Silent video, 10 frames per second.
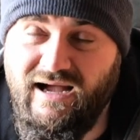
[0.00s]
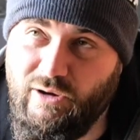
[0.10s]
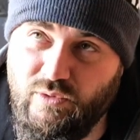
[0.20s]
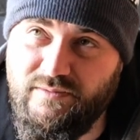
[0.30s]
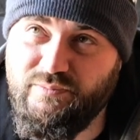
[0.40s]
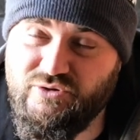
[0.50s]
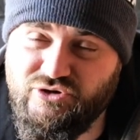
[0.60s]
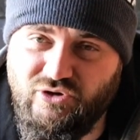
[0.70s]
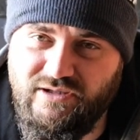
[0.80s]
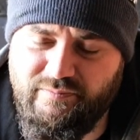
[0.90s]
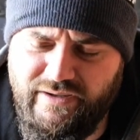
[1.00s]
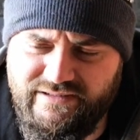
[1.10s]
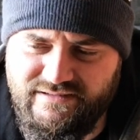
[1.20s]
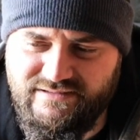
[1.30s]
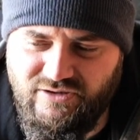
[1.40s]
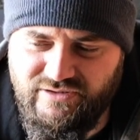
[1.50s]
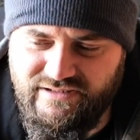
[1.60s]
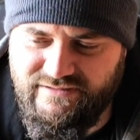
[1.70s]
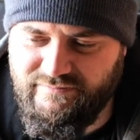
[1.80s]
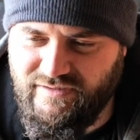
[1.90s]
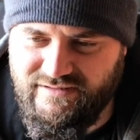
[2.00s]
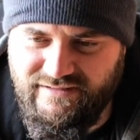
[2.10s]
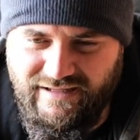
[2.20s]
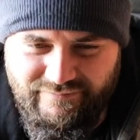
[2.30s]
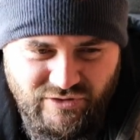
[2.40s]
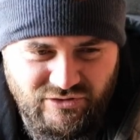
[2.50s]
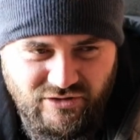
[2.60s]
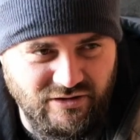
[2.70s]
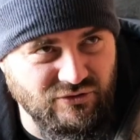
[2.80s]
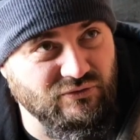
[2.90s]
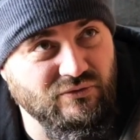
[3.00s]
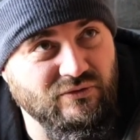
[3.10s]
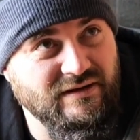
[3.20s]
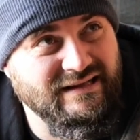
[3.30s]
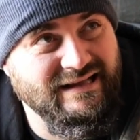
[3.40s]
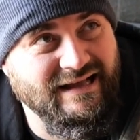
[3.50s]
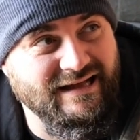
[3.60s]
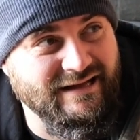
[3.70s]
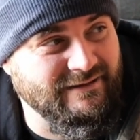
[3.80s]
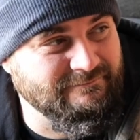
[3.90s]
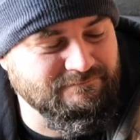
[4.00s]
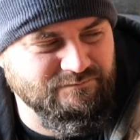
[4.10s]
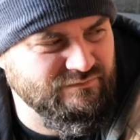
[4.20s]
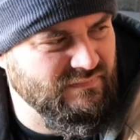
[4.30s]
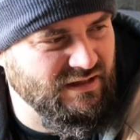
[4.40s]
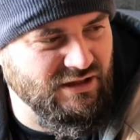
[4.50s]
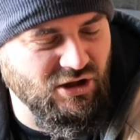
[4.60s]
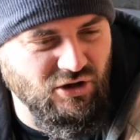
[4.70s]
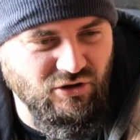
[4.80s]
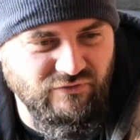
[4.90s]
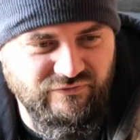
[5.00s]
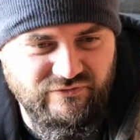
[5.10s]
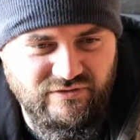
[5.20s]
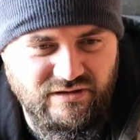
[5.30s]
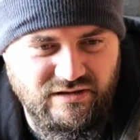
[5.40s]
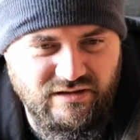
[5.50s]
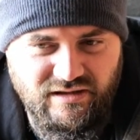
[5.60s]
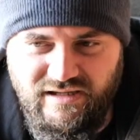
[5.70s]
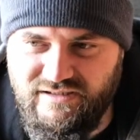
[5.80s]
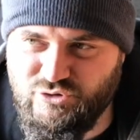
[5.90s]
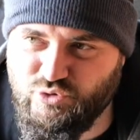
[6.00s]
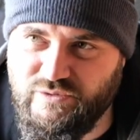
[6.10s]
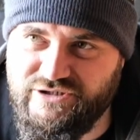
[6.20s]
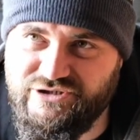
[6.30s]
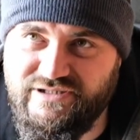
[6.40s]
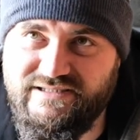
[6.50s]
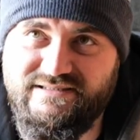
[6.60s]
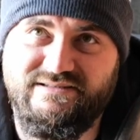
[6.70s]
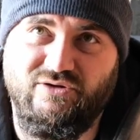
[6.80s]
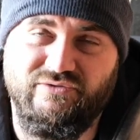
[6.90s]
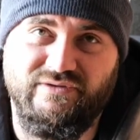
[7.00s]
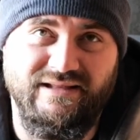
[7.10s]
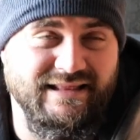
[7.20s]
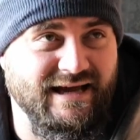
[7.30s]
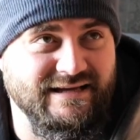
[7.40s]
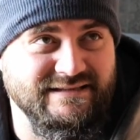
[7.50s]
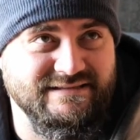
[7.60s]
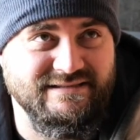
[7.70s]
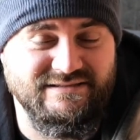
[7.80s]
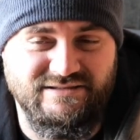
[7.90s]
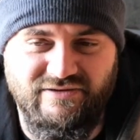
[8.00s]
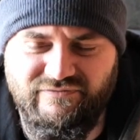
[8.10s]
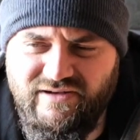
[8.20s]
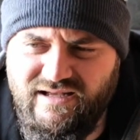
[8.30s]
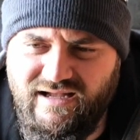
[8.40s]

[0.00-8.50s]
I will put solar panels on it, but I'm not going to do a lot of switches on the lights and stuff.